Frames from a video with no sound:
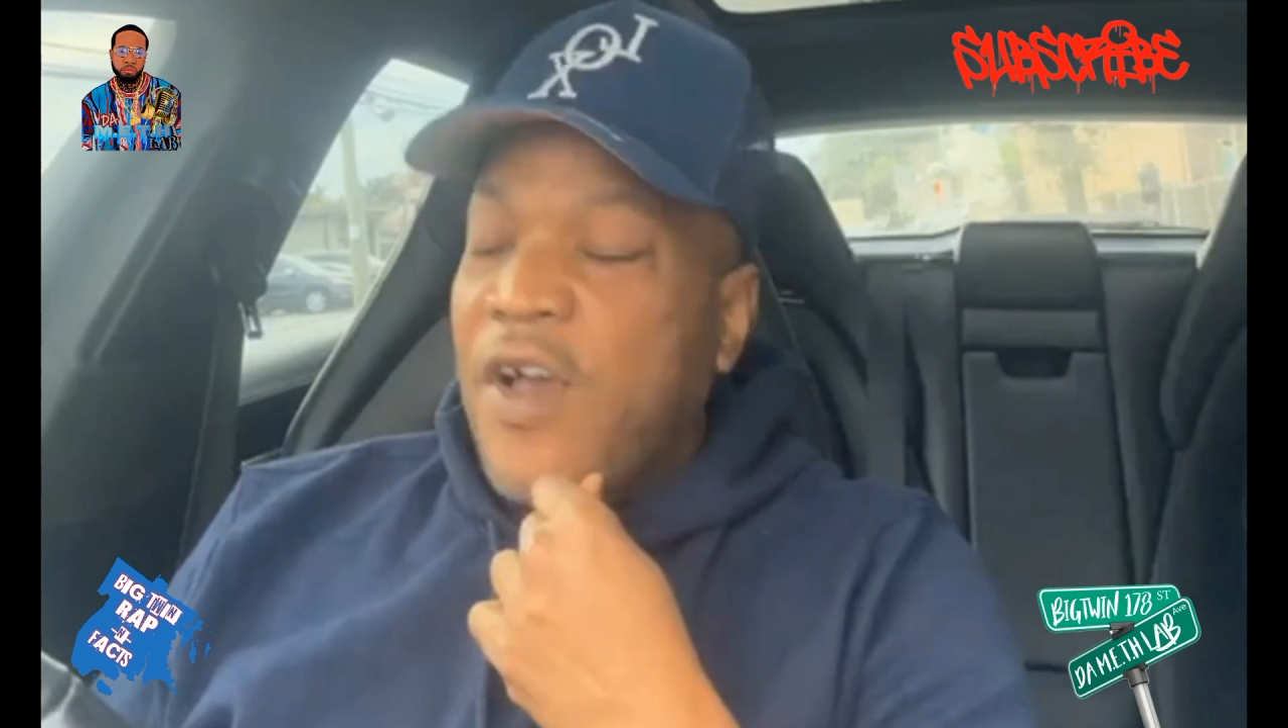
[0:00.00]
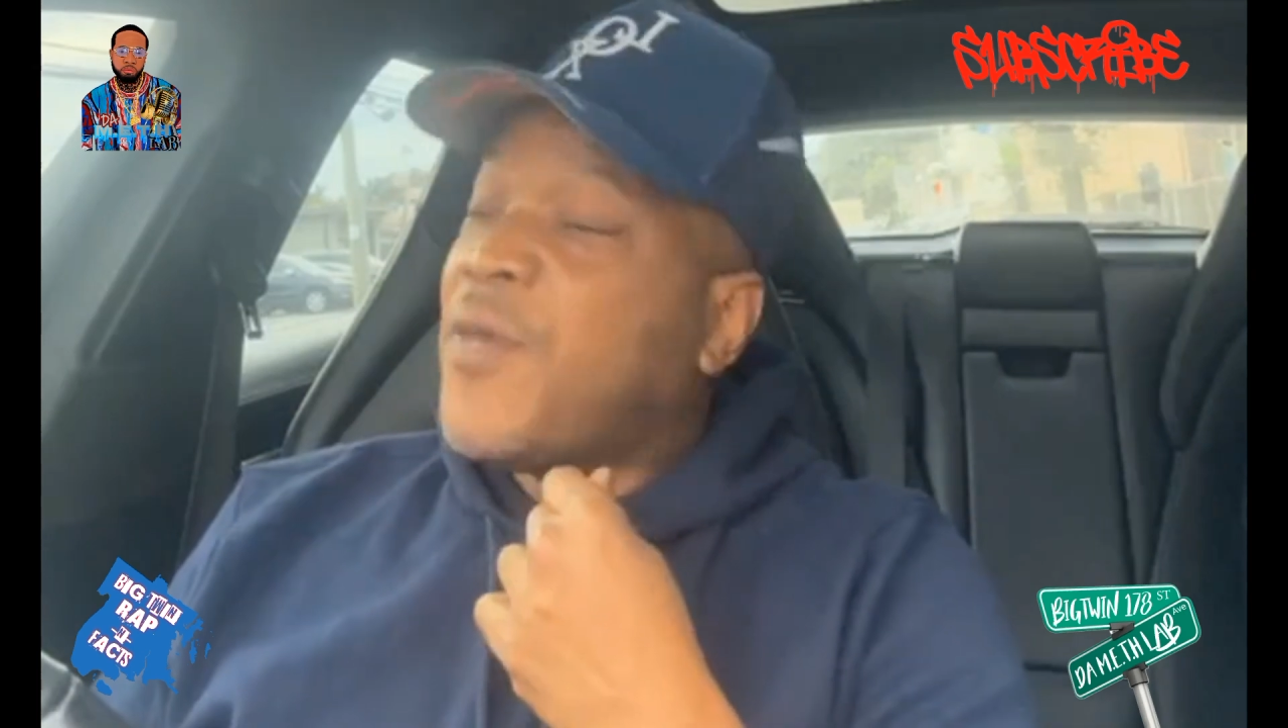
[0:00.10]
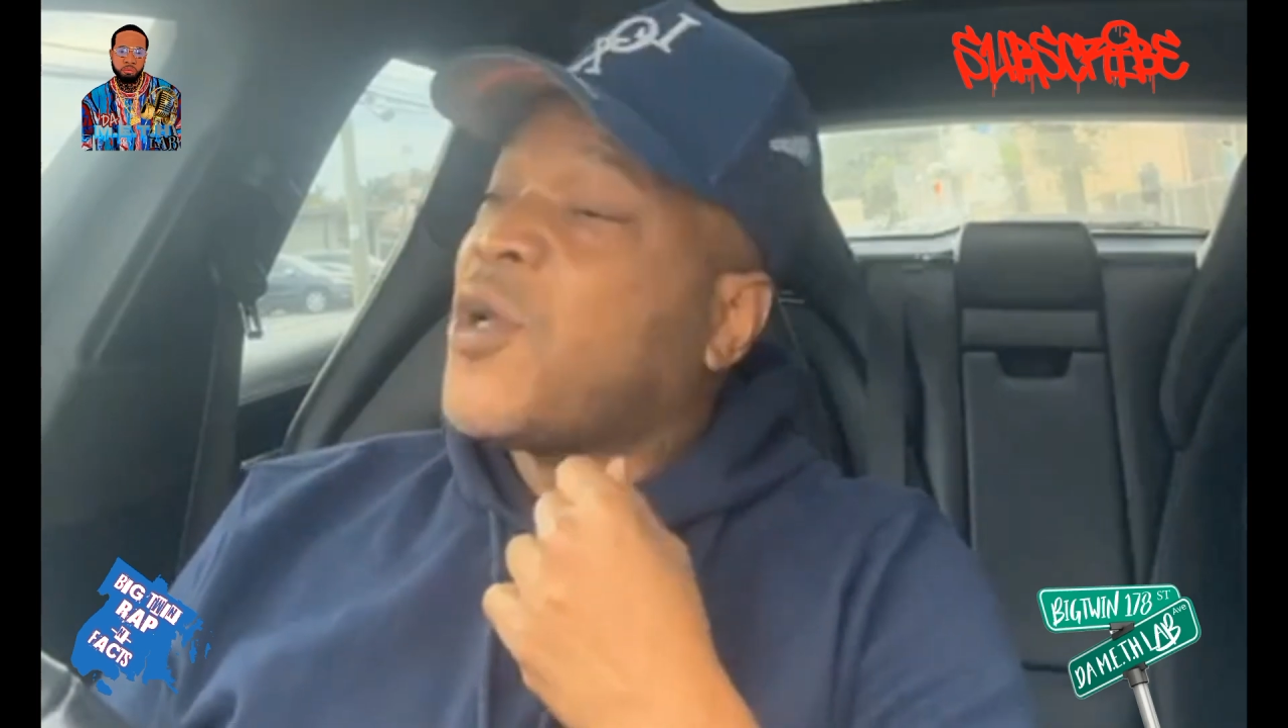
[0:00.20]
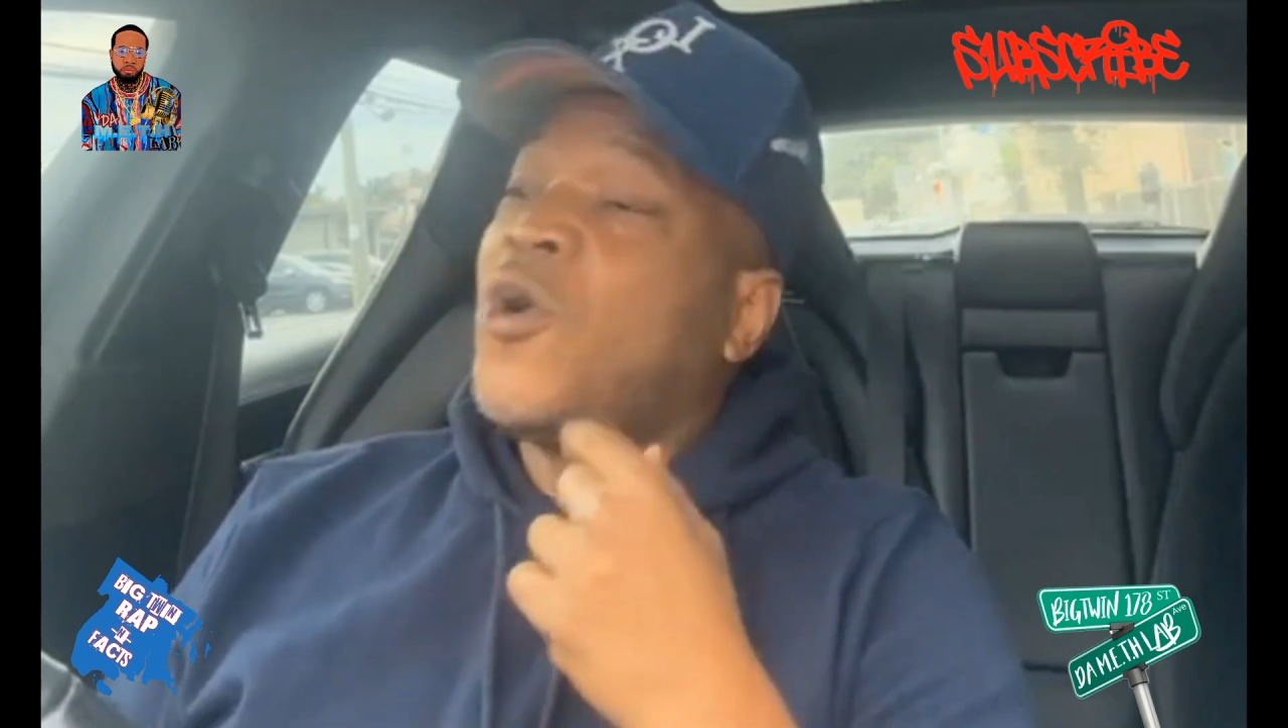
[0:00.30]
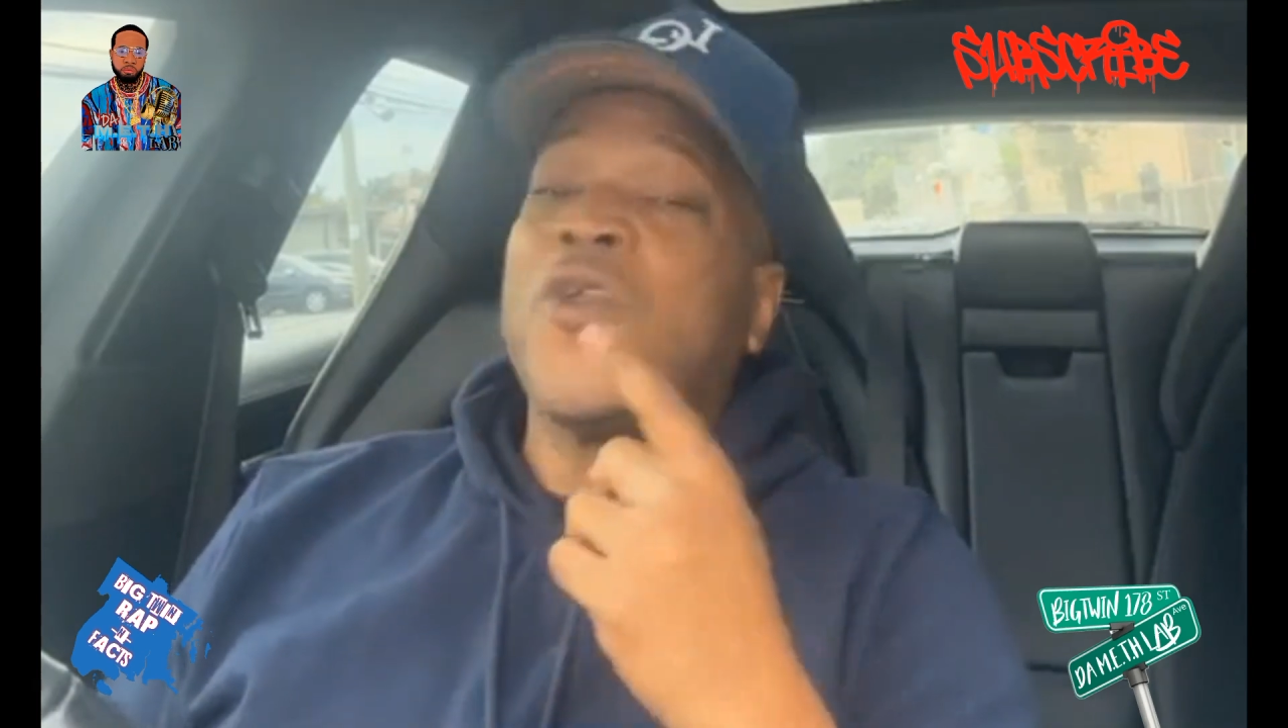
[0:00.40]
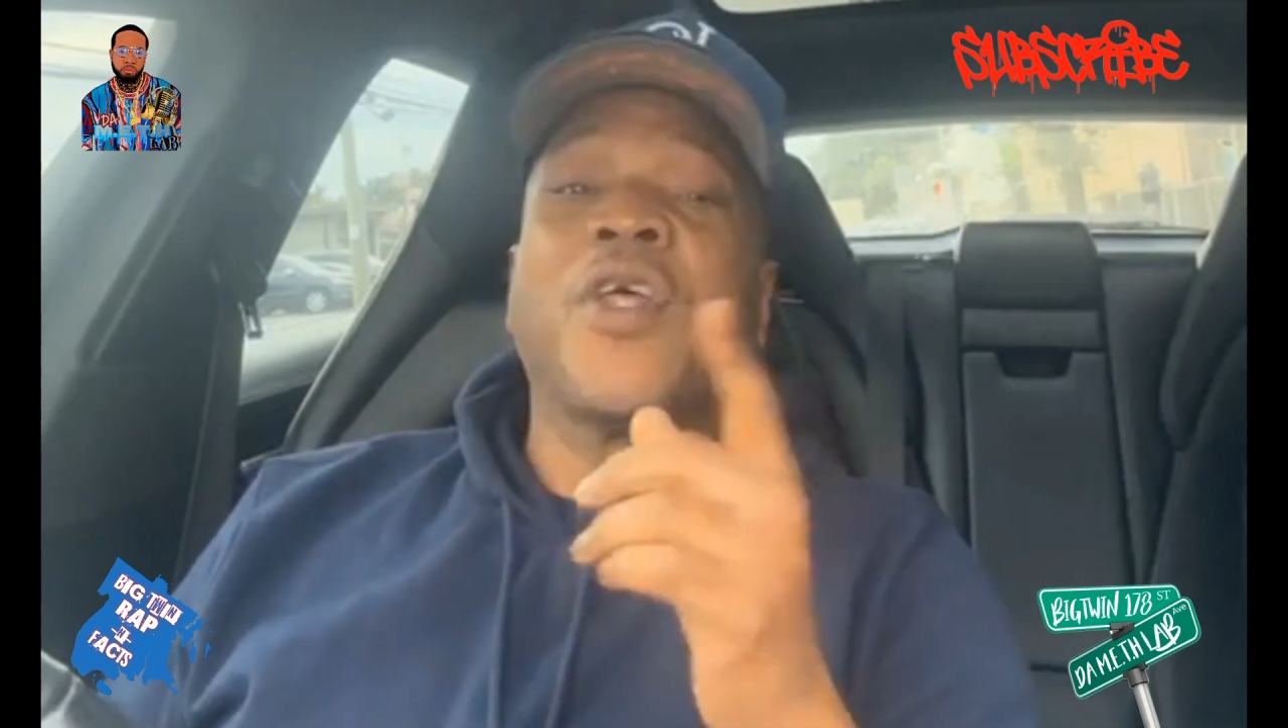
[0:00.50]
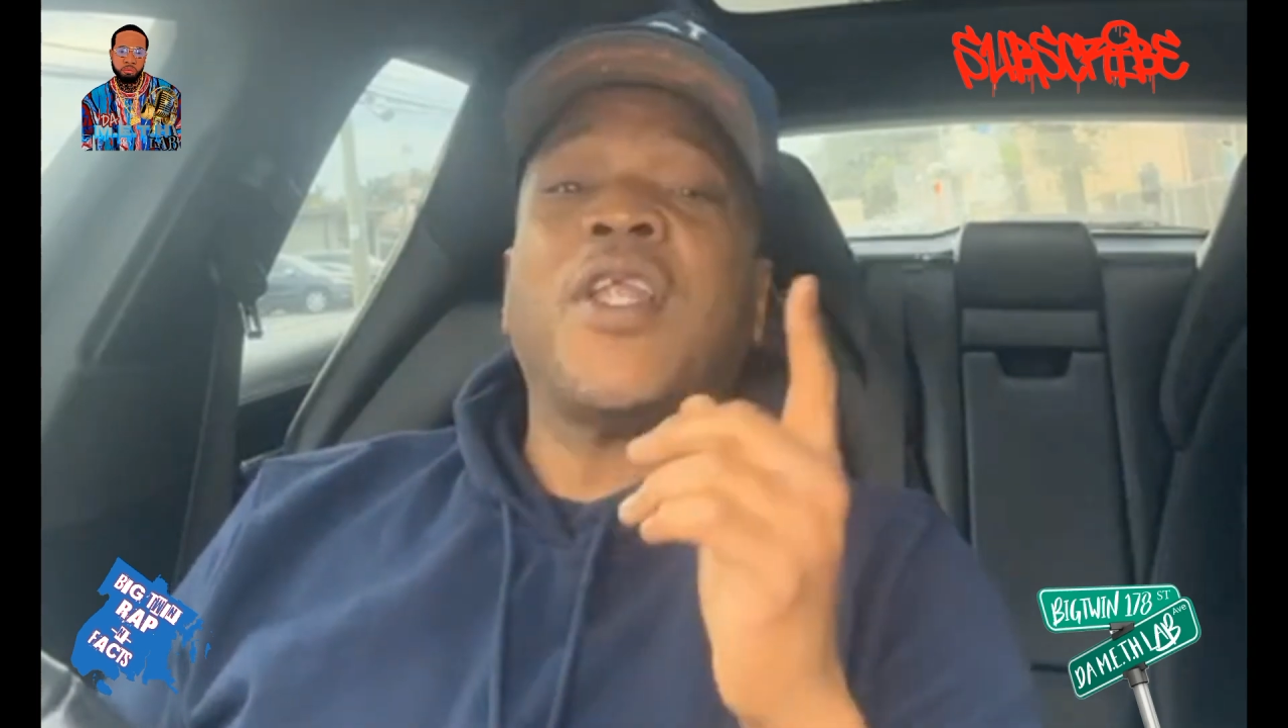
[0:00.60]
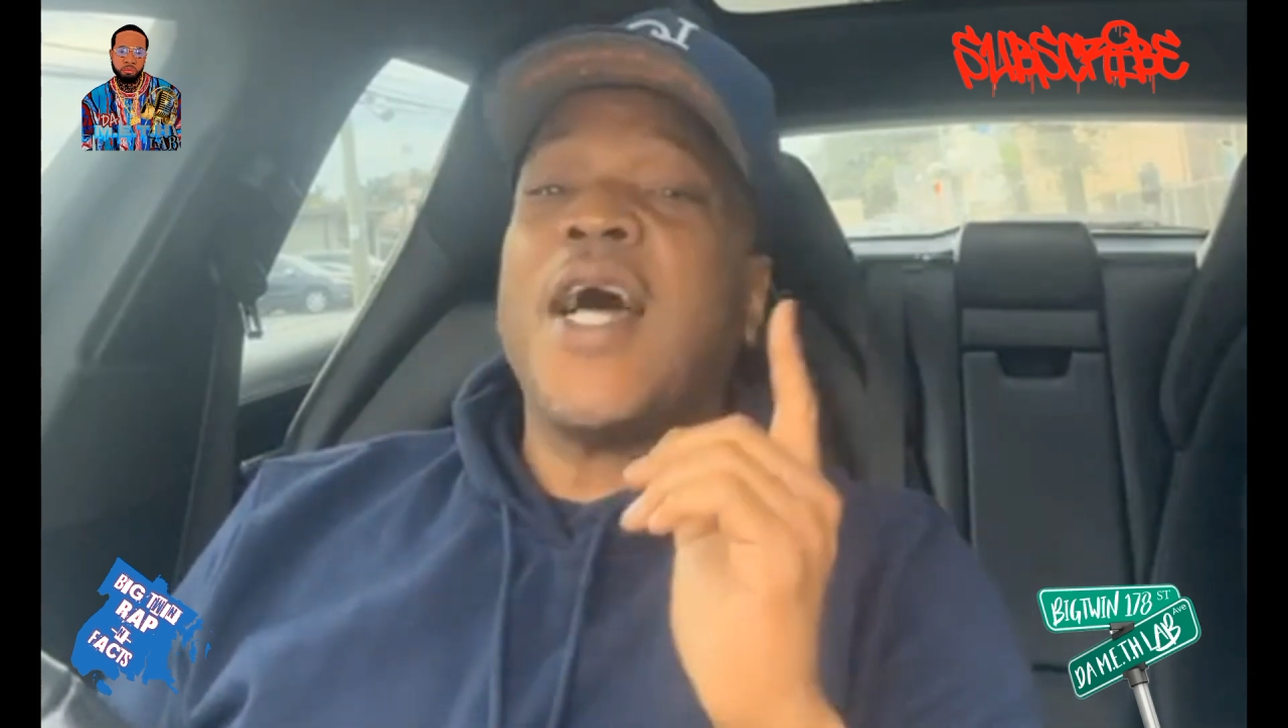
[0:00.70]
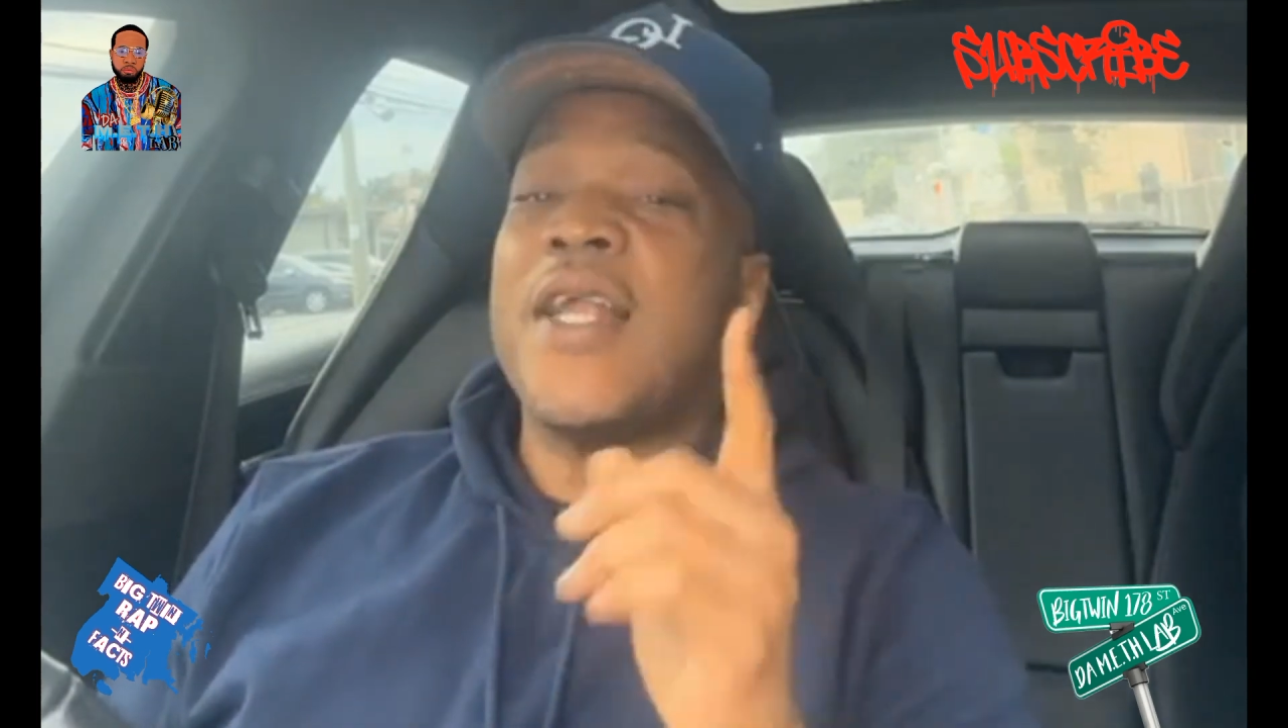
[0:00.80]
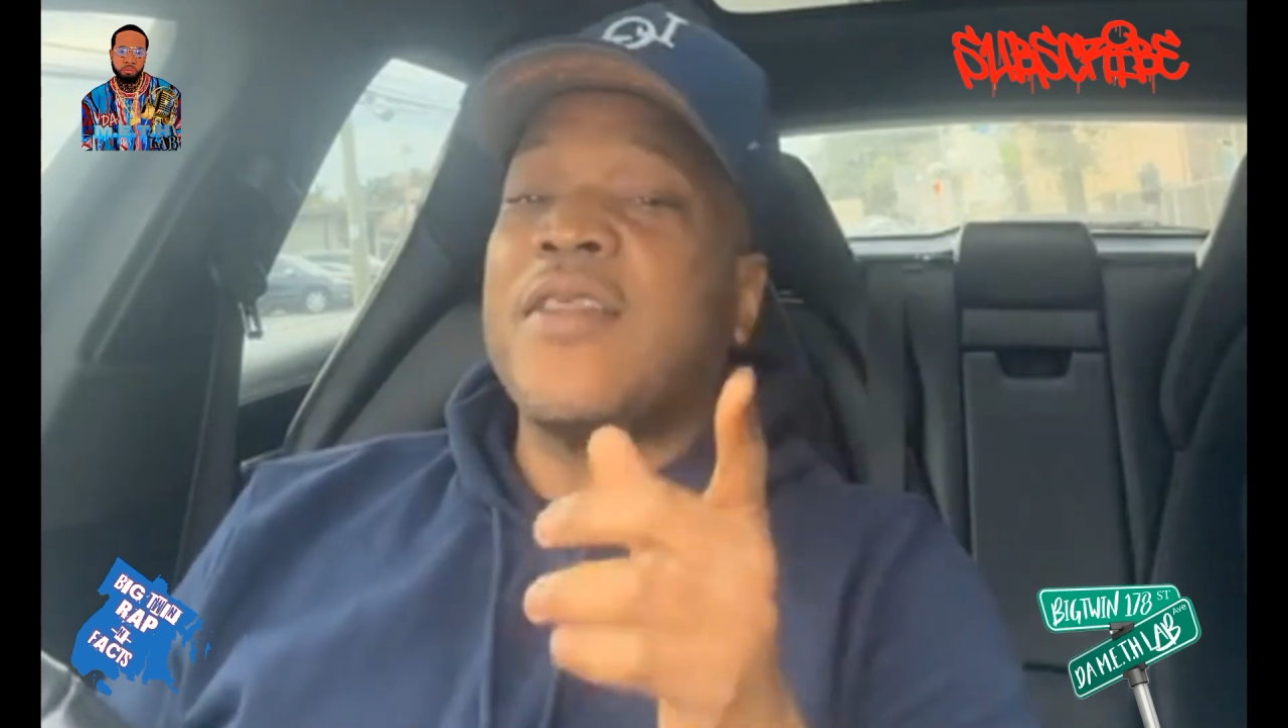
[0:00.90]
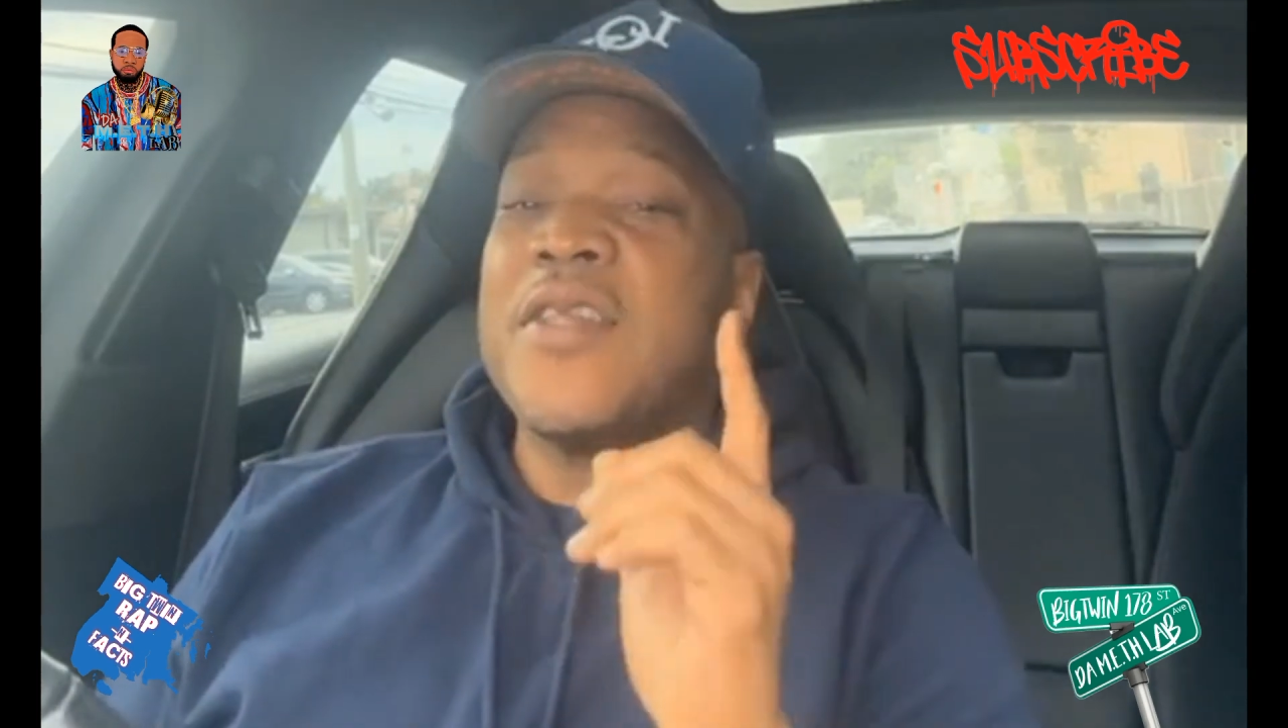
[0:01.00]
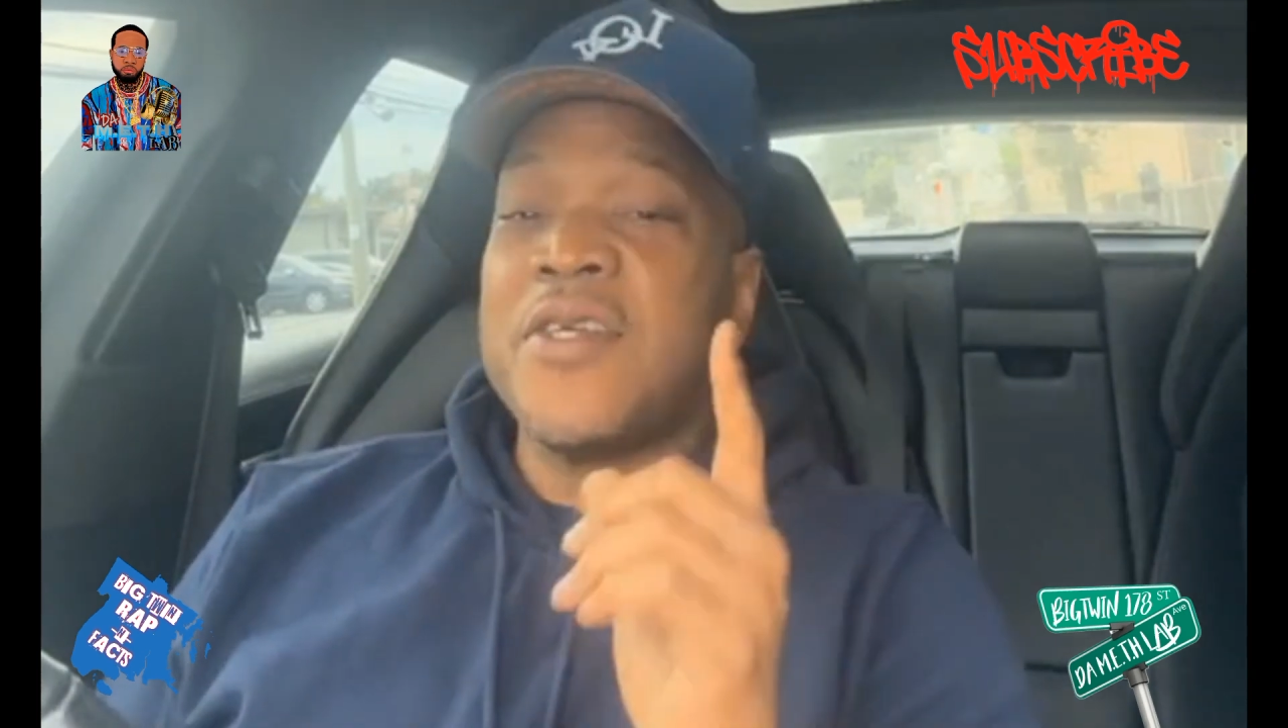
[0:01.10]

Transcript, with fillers: I've been called a lot of